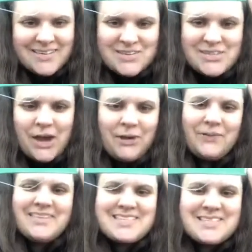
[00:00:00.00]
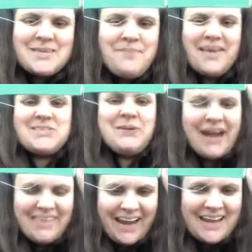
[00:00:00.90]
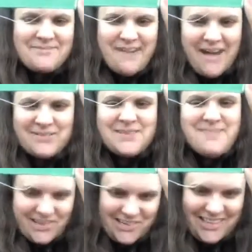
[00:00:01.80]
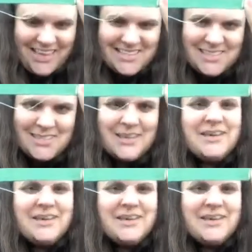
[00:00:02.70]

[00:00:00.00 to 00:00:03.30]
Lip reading: So this is the best way that I have found to measure this.